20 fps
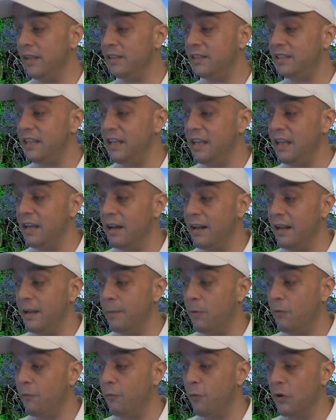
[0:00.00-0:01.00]
and see on
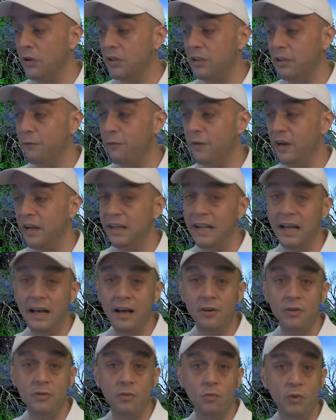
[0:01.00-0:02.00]
April 4th to find out.